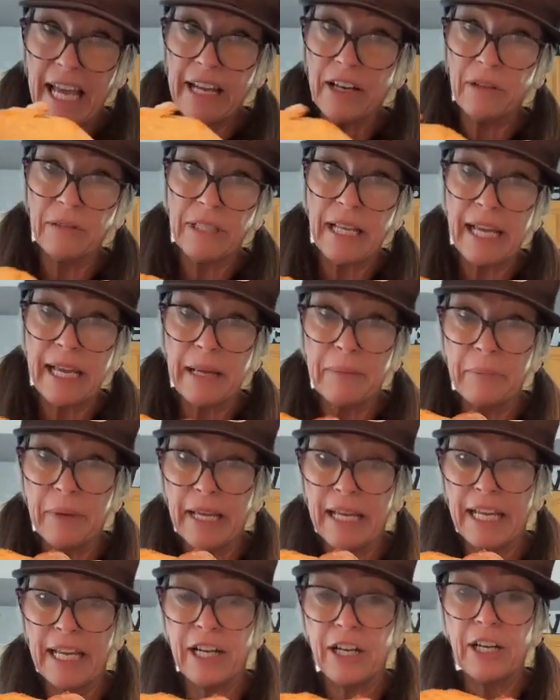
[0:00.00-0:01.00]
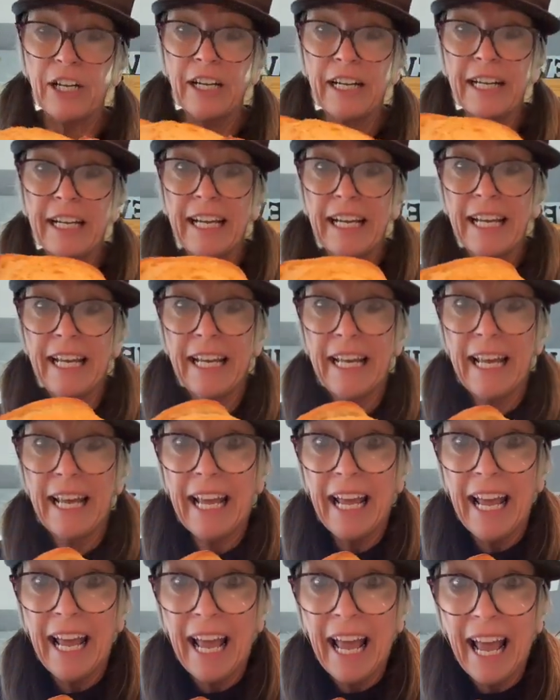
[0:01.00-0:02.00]
I don't like a big ear.
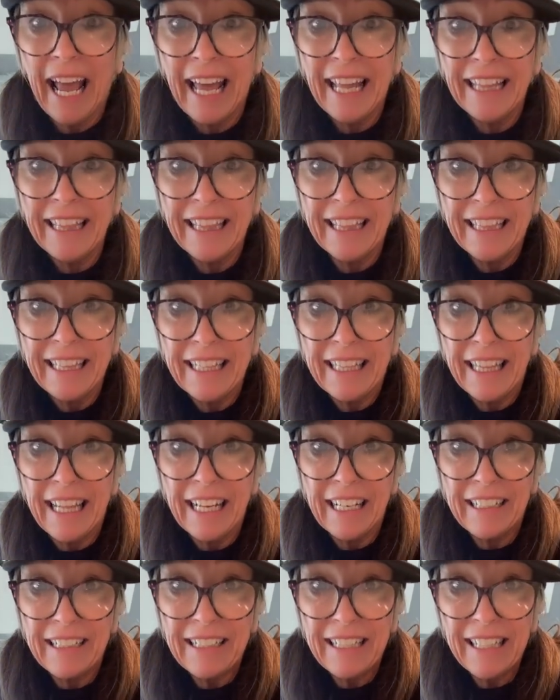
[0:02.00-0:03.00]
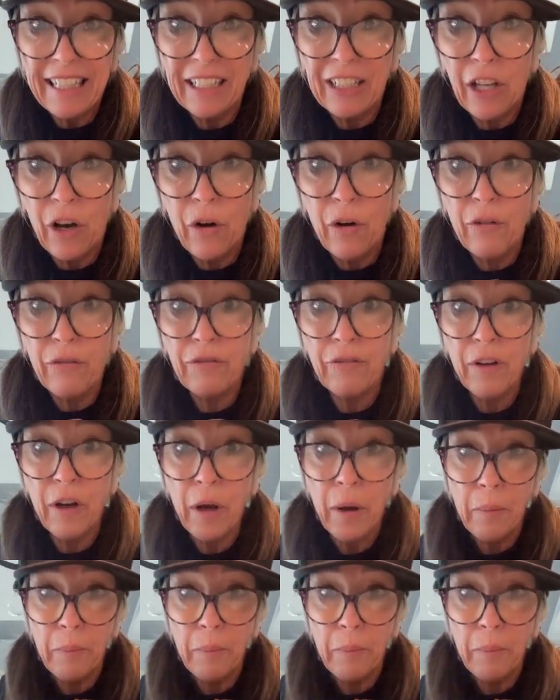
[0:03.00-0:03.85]
And there's the loaf,